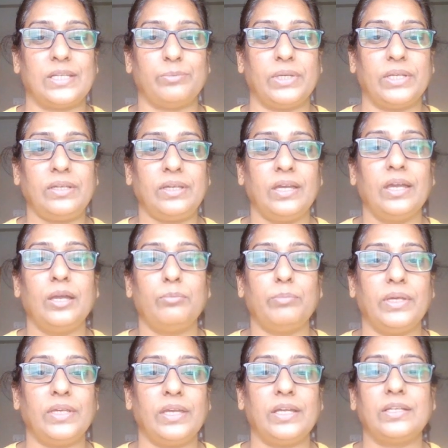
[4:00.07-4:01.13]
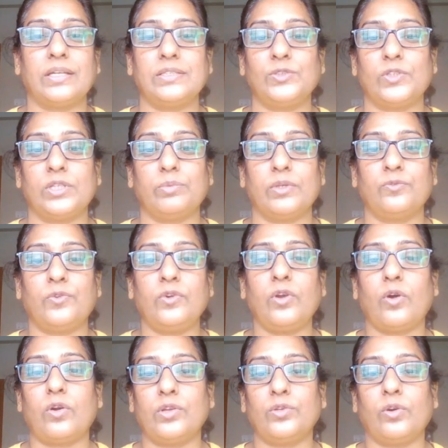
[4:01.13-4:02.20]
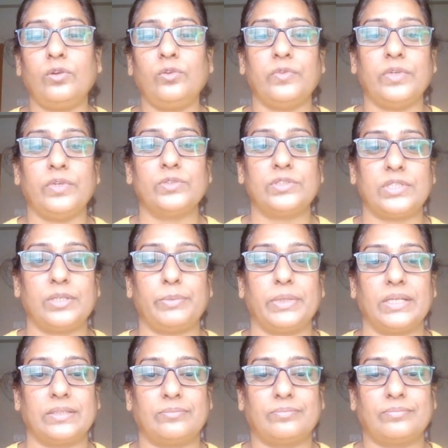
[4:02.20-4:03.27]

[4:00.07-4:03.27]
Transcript: streaming, making it unsuitable for audio or video streaming.